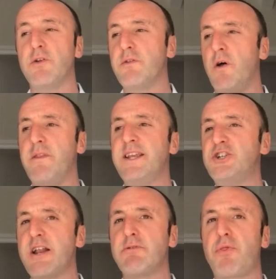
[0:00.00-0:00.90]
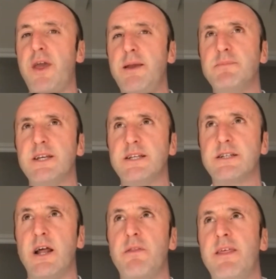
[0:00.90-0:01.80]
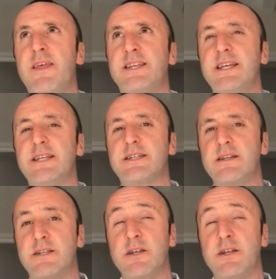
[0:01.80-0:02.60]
on these general themes is, you know, this is